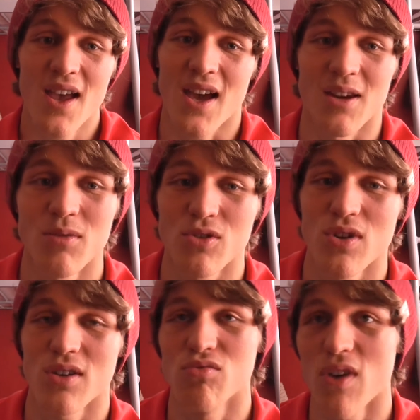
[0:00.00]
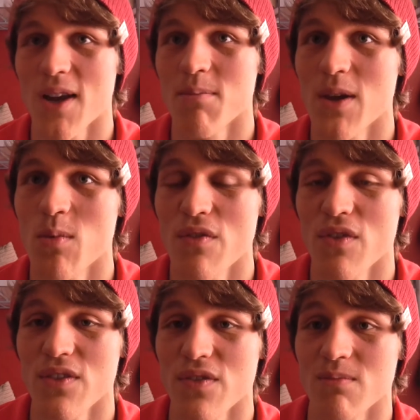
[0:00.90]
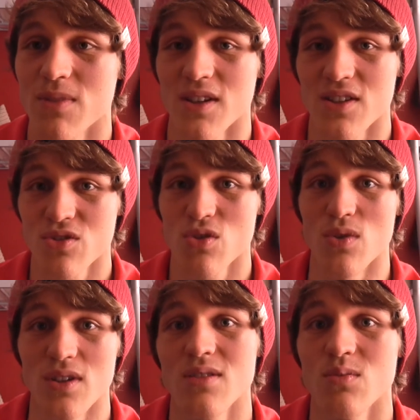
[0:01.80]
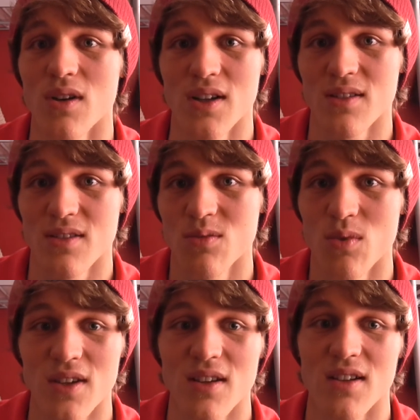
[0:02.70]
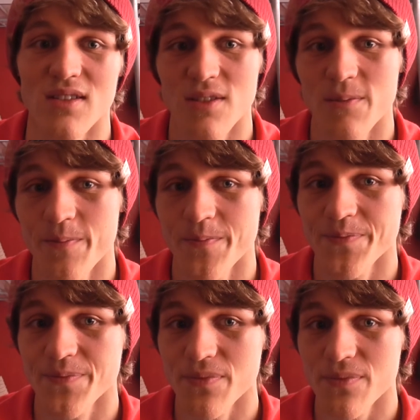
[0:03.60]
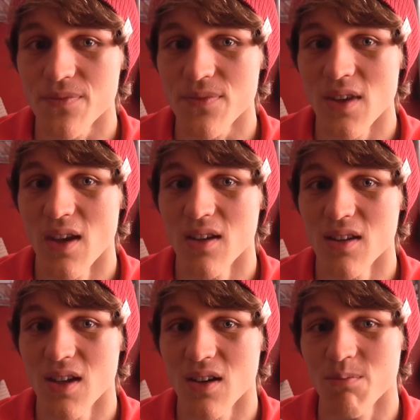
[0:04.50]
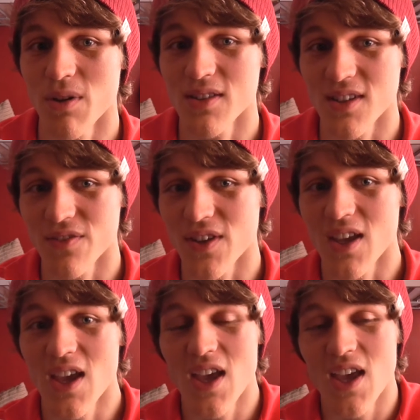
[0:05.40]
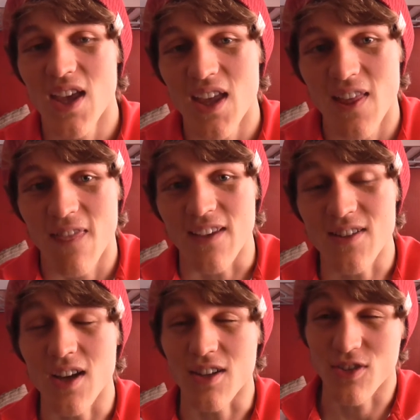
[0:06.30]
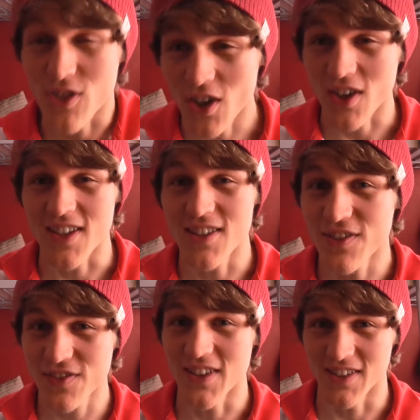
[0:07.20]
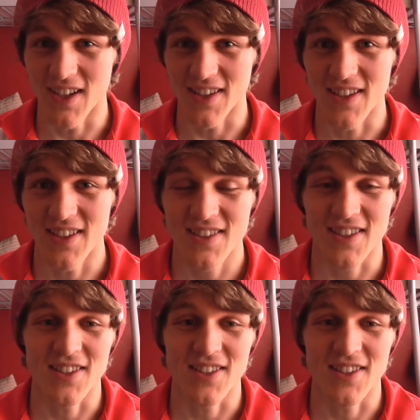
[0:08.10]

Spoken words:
And I'm not trying to ride Mayweather or anything, but it's true. This is what he does. Now, personally, I think it's kind of dirty to think like this.